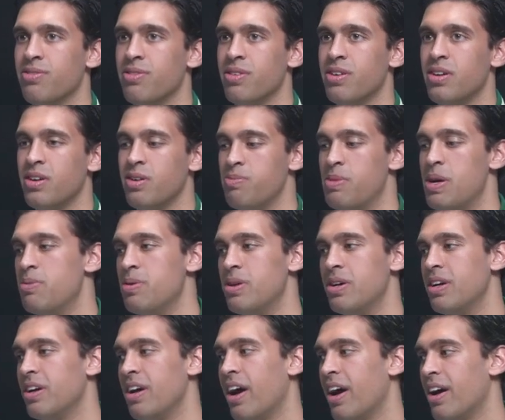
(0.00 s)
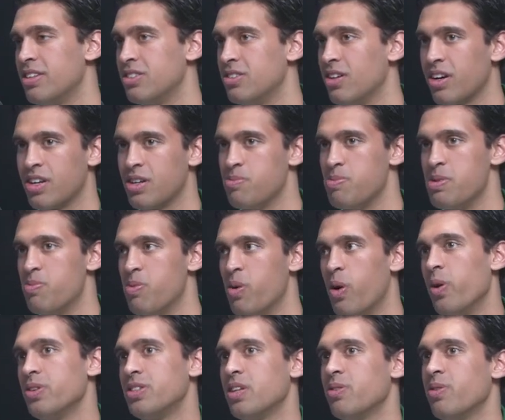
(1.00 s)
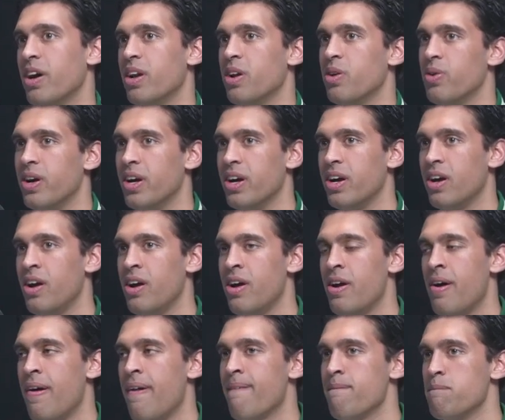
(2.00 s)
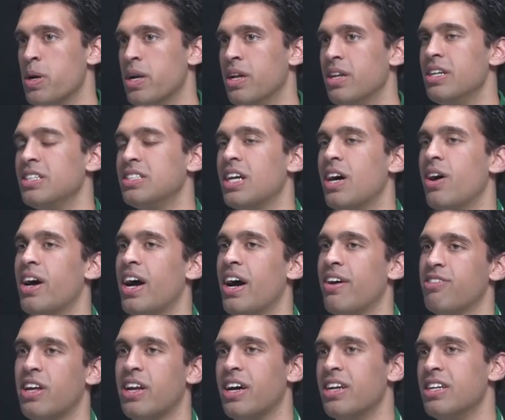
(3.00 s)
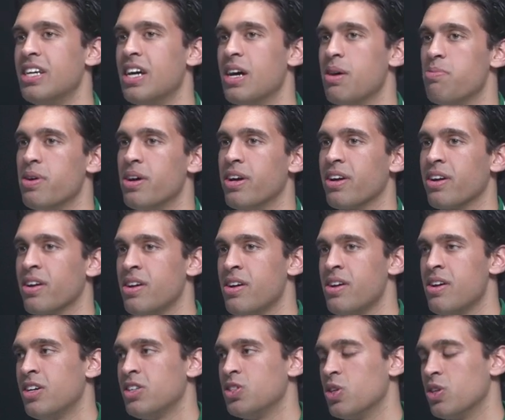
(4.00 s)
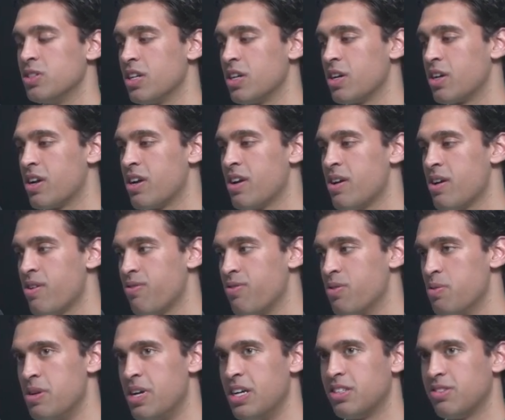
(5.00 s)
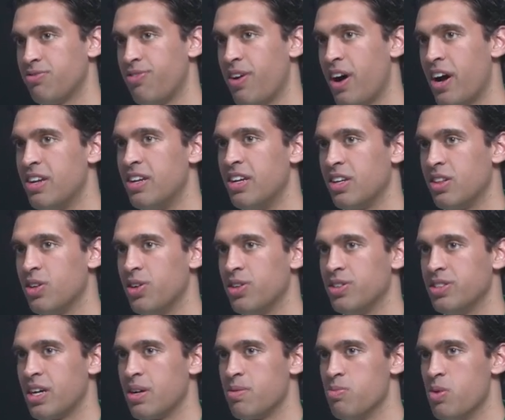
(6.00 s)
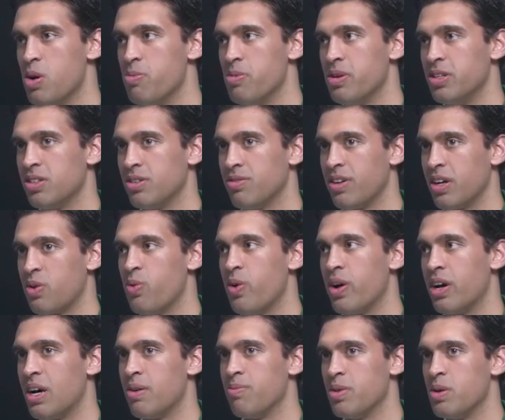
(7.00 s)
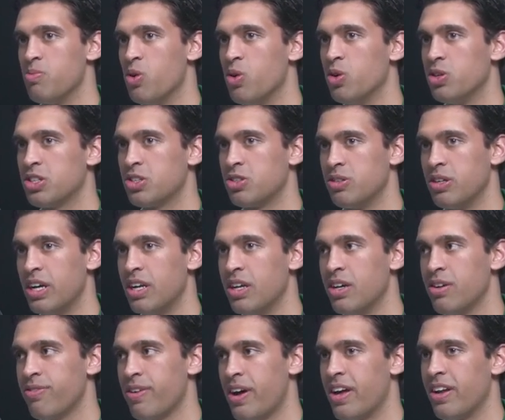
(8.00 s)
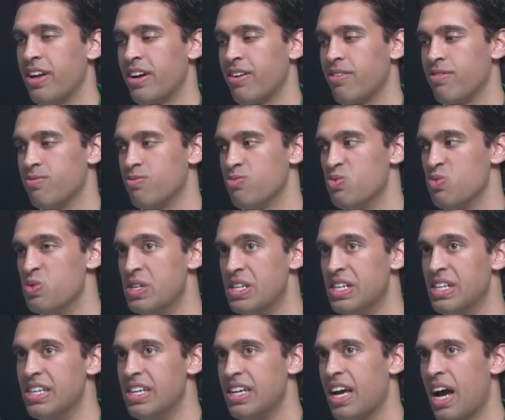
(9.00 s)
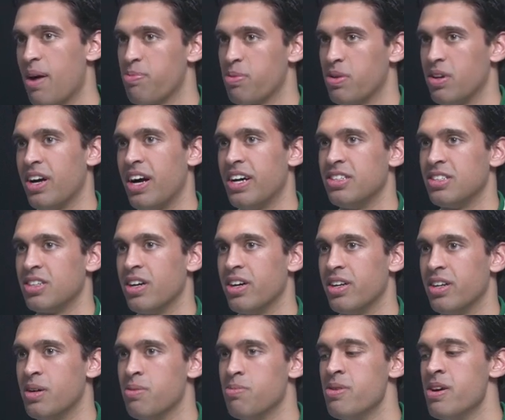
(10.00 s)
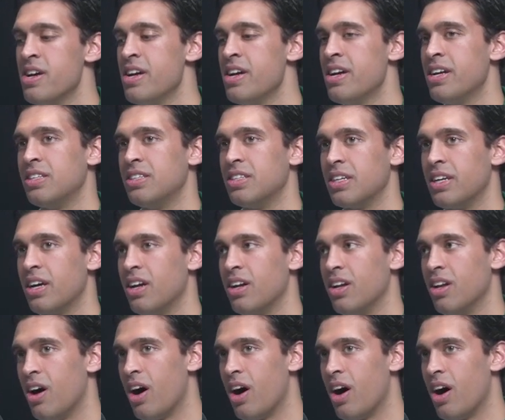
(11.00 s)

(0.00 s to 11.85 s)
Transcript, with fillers: Yeah. Maybe yeah, it's not gonna be posted right mm. away but at least now I have that idea bank. Yeah. So it's like for me, it's finding those like moments of like when I'm the most creative and like mm. really capitalizing on them Document to get that, a yeah.